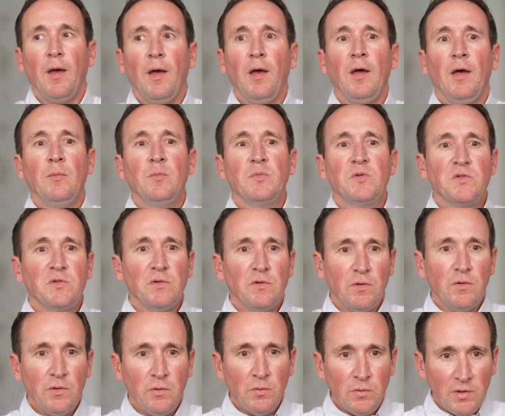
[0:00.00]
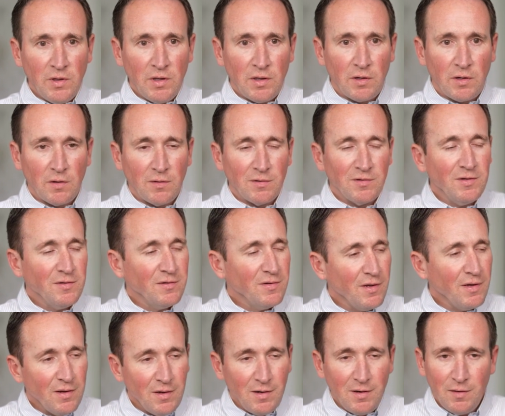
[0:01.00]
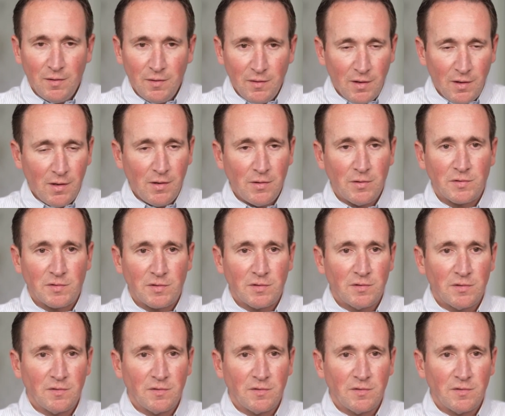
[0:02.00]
Absolutely, just like anything else.